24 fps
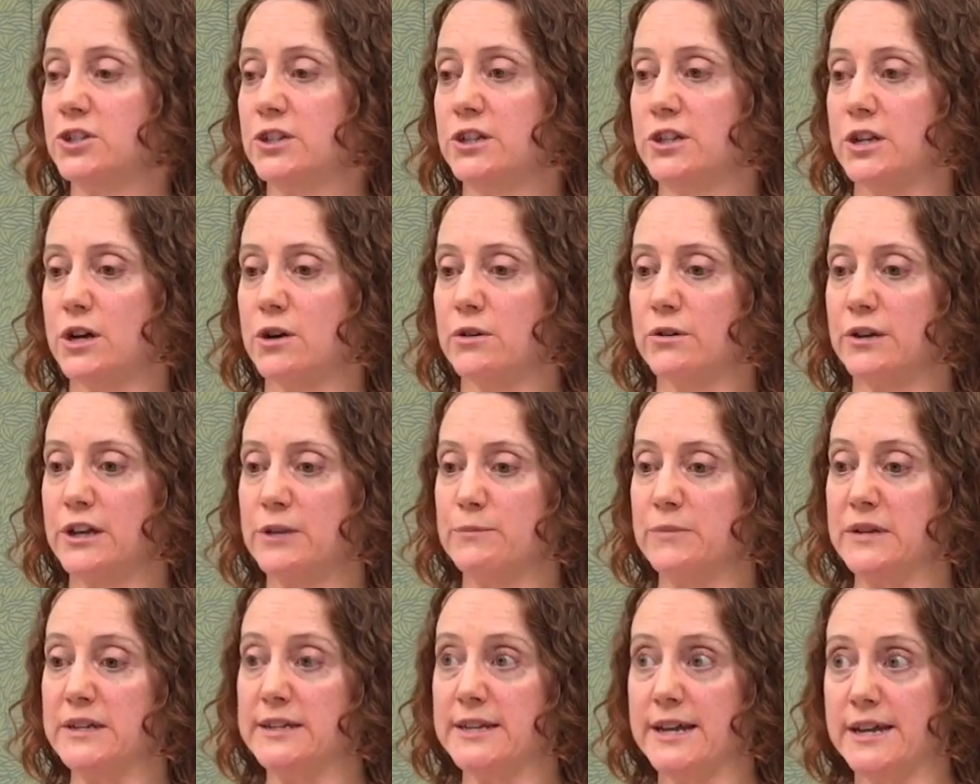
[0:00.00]

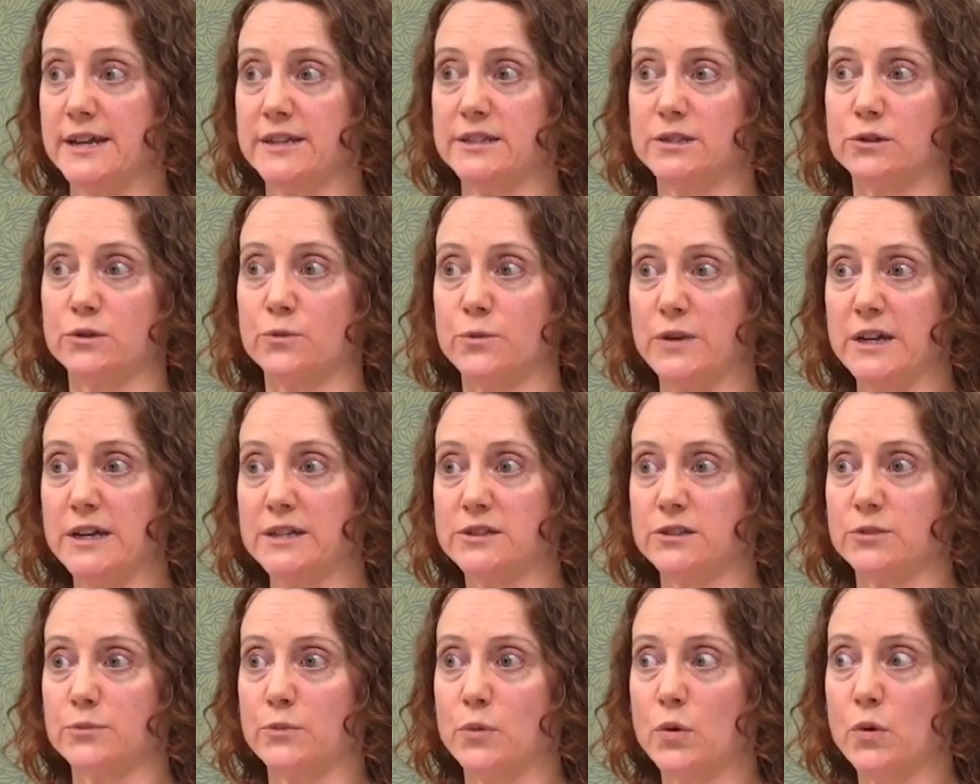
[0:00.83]
can be days or
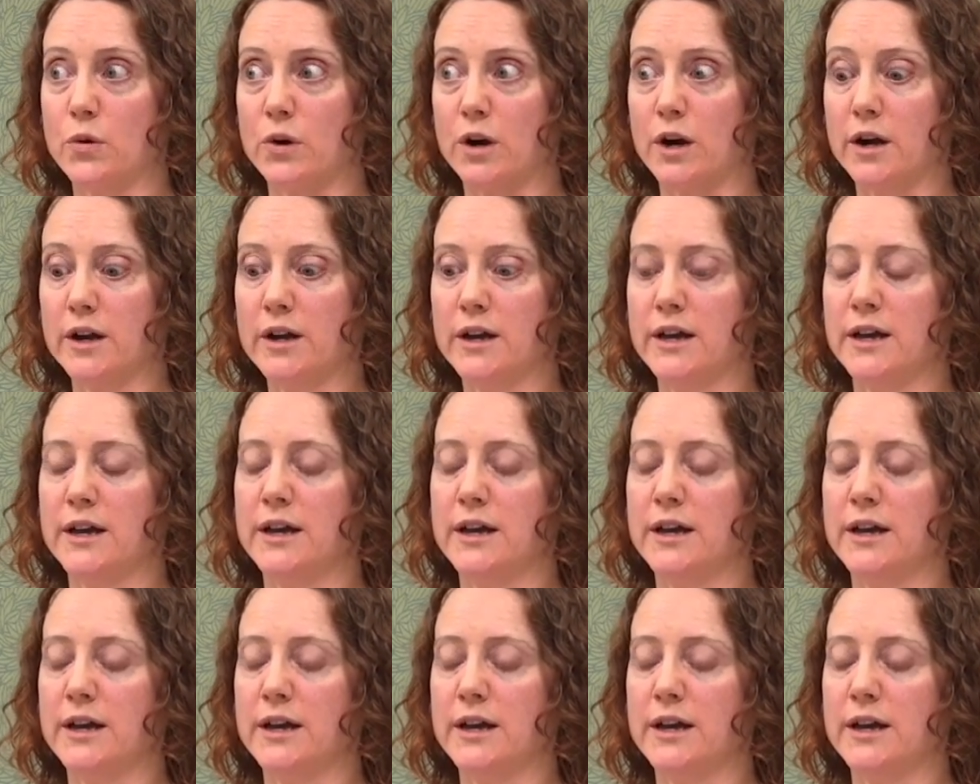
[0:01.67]
weeks or more.